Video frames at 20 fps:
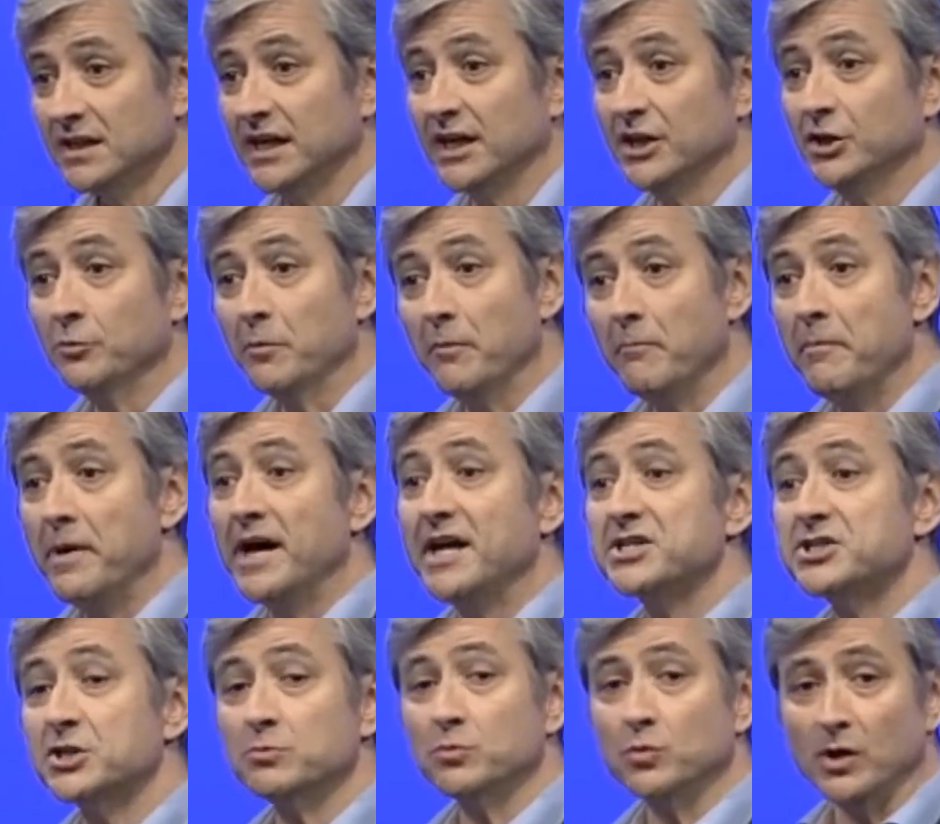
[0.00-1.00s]
and the
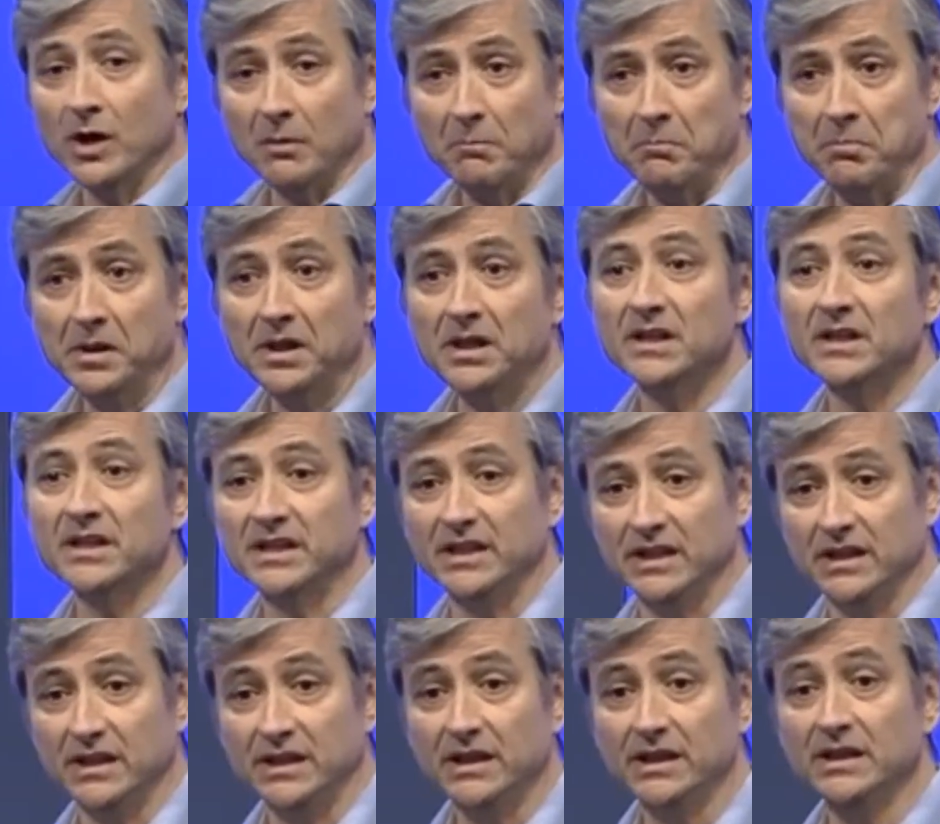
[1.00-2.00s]
momentum we are
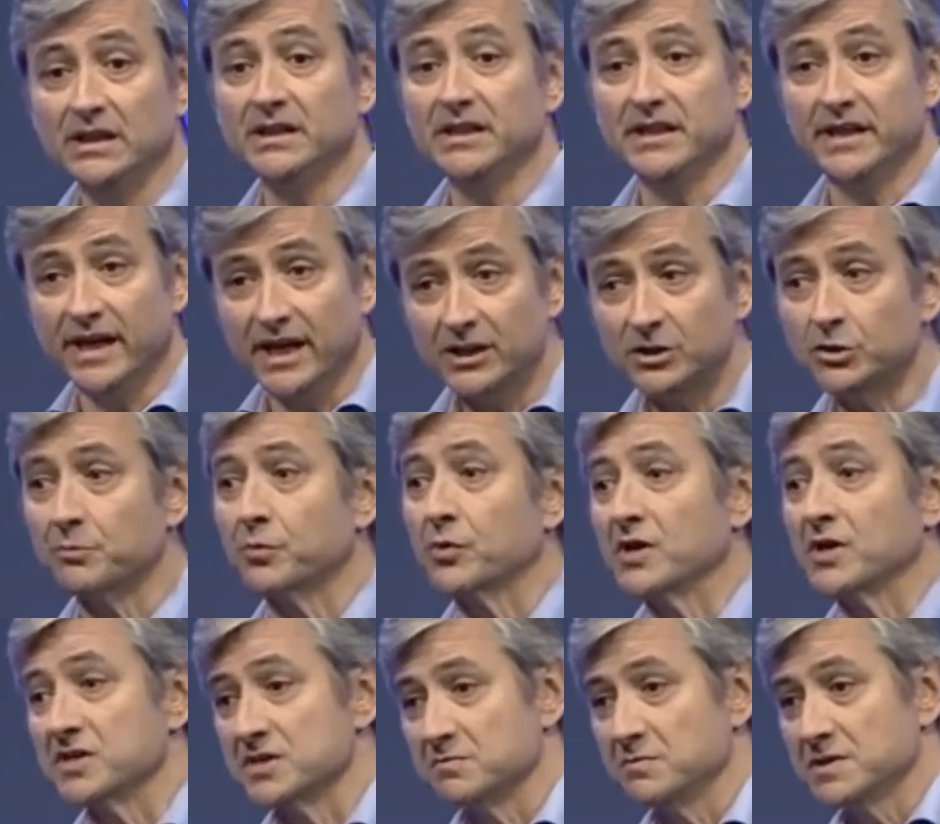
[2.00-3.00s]
building in the
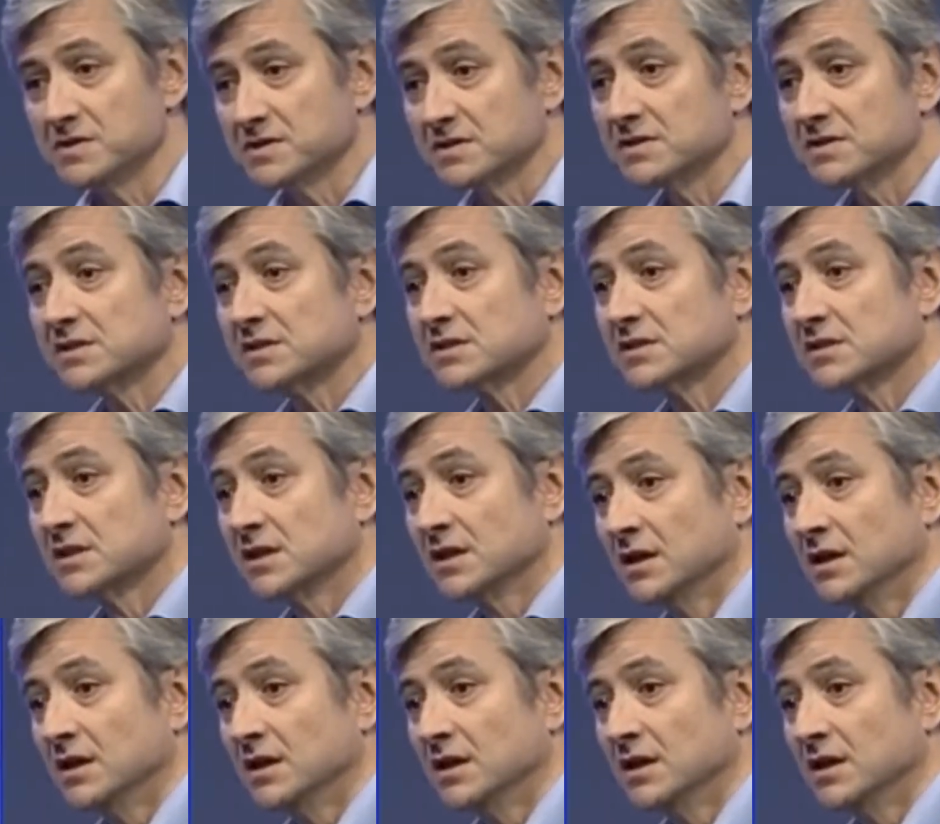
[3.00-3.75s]
enterprise business.